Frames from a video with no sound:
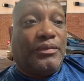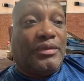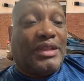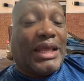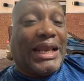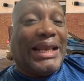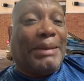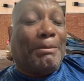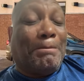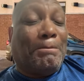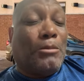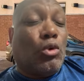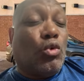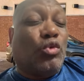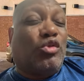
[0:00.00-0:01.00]
that
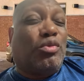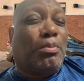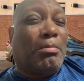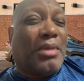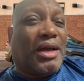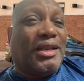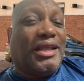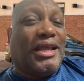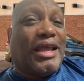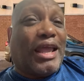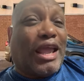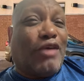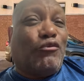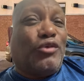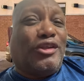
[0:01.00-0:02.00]
moves money
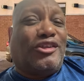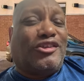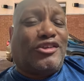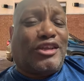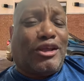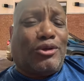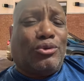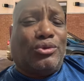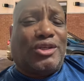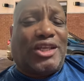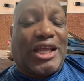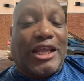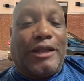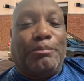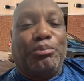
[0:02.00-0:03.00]
every single
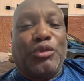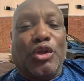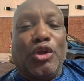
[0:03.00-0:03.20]
day.